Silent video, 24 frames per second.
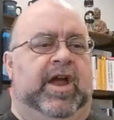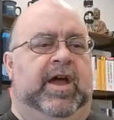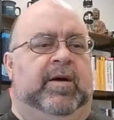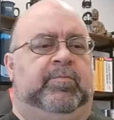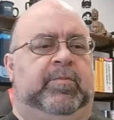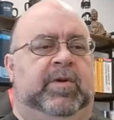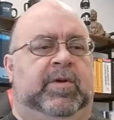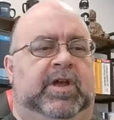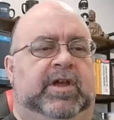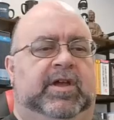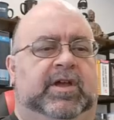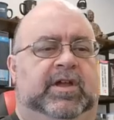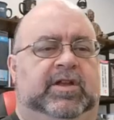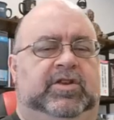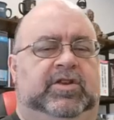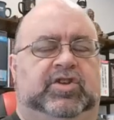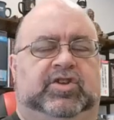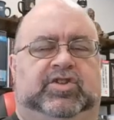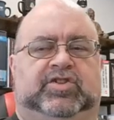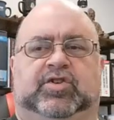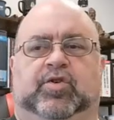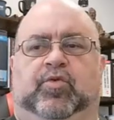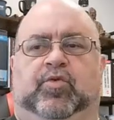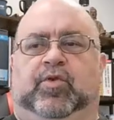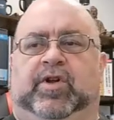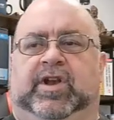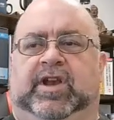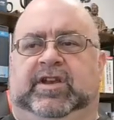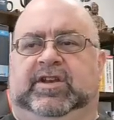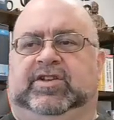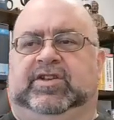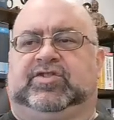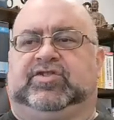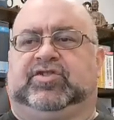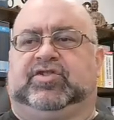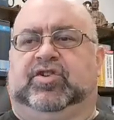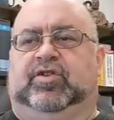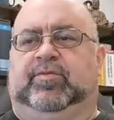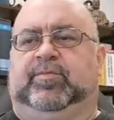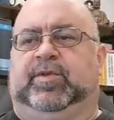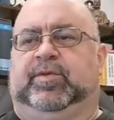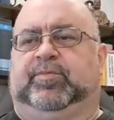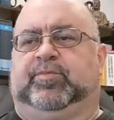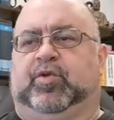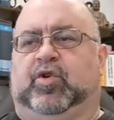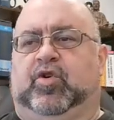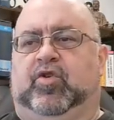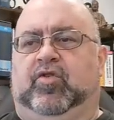Just don't want to disturb the
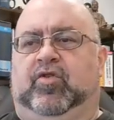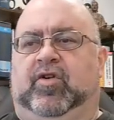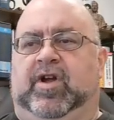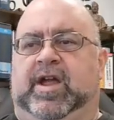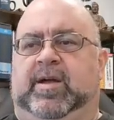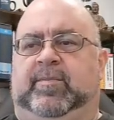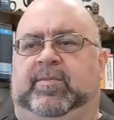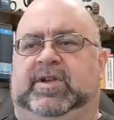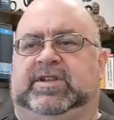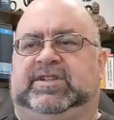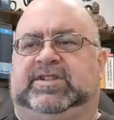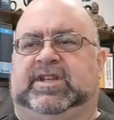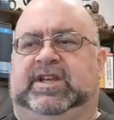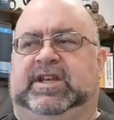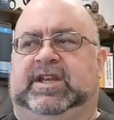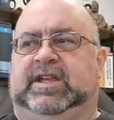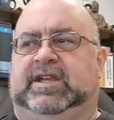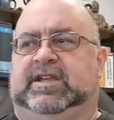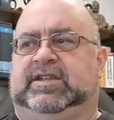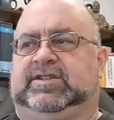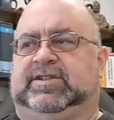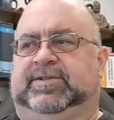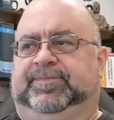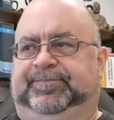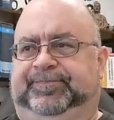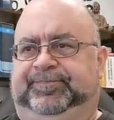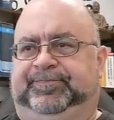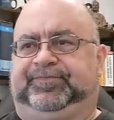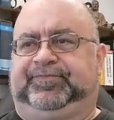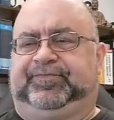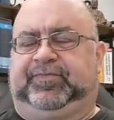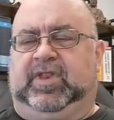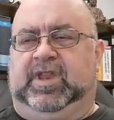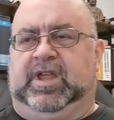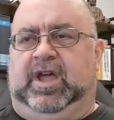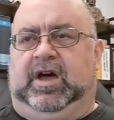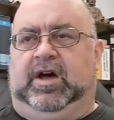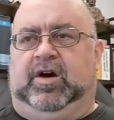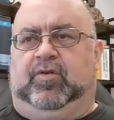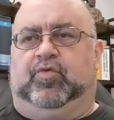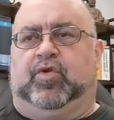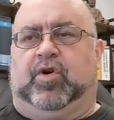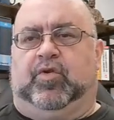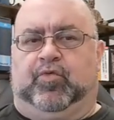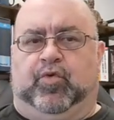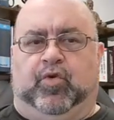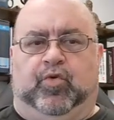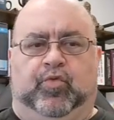program as it is while we're
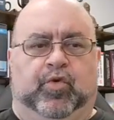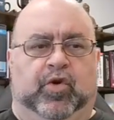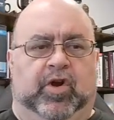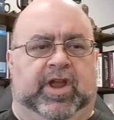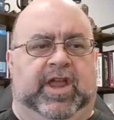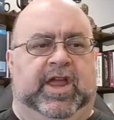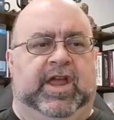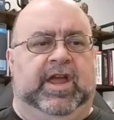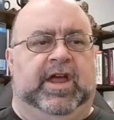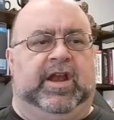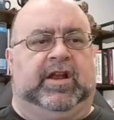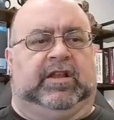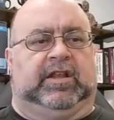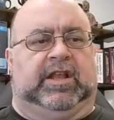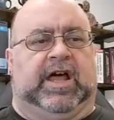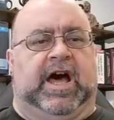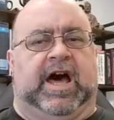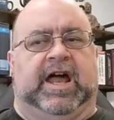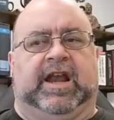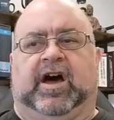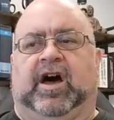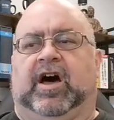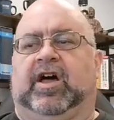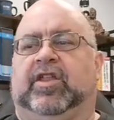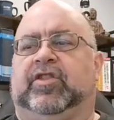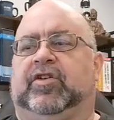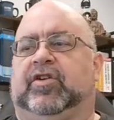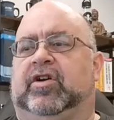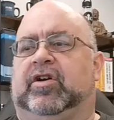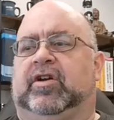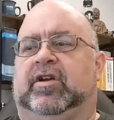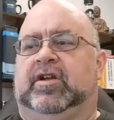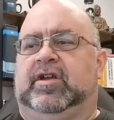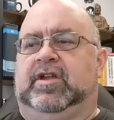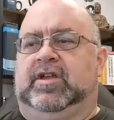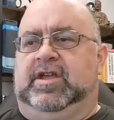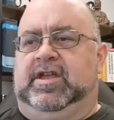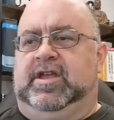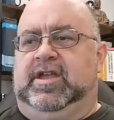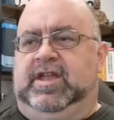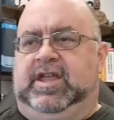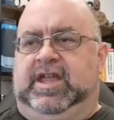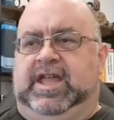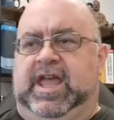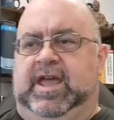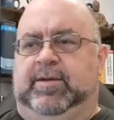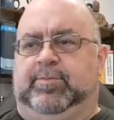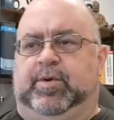working on a lot of other
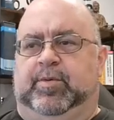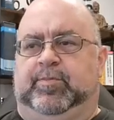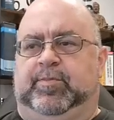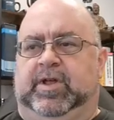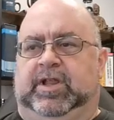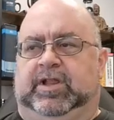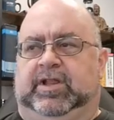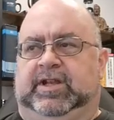capabilities.